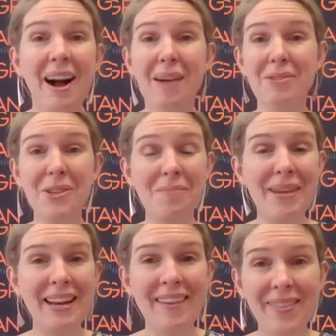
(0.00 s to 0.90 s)
I'm sure
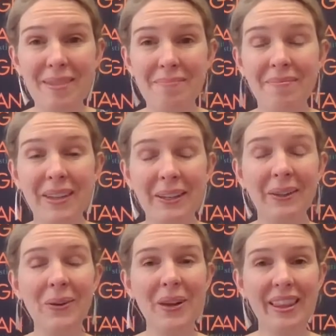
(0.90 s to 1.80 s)
many of them
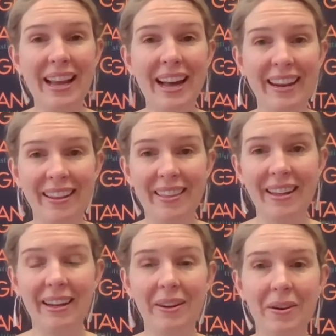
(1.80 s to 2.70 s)
look at that and I
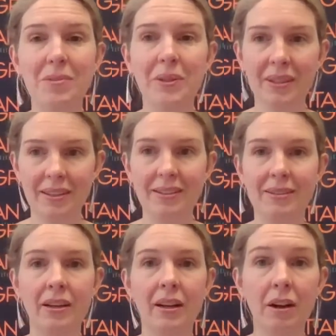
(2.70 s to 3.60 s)
think, I'm doing
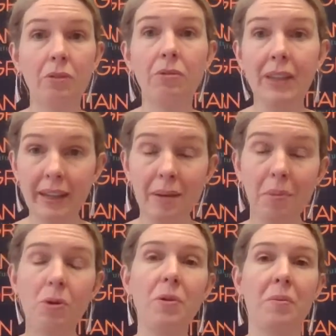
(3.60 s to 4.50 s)
this really
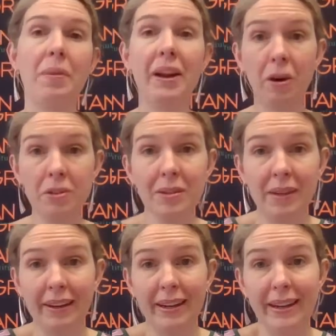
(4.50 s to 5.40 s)
important but
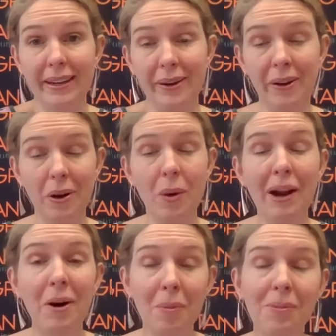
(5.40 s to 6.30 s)
ultimately,
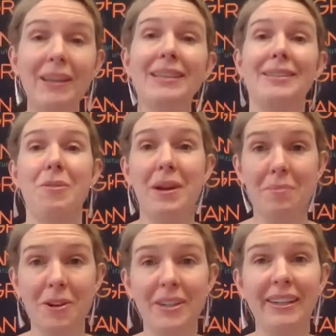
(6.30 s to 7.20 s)
quite complex, quite
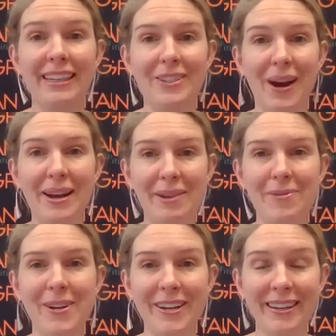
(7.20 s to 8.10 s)
emotionally
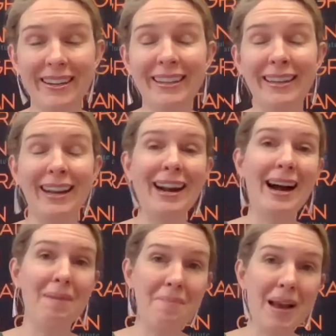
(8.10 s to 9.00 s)
draining work.
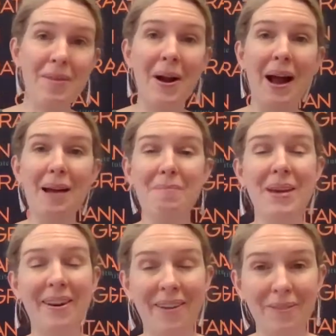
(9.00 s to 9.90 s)
Maybe I am
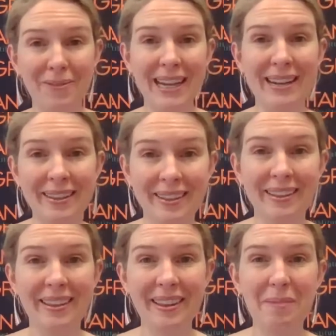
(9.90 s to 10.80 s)
better off
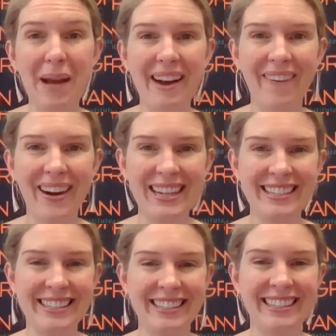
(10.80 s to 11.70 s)
taking the pay
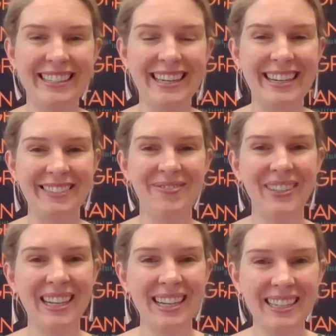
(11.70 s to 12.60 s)
rise and
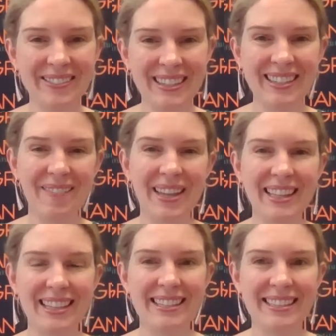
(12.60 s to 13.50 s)
doing
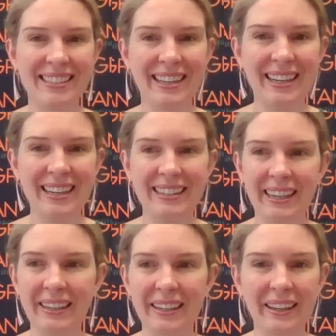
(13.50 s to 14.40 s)
something that's
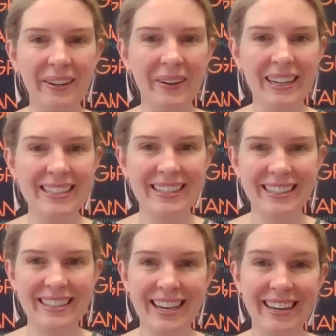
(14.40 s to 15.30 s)
a little
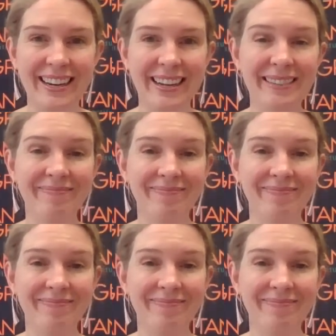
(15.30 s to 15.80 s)
easier day to day.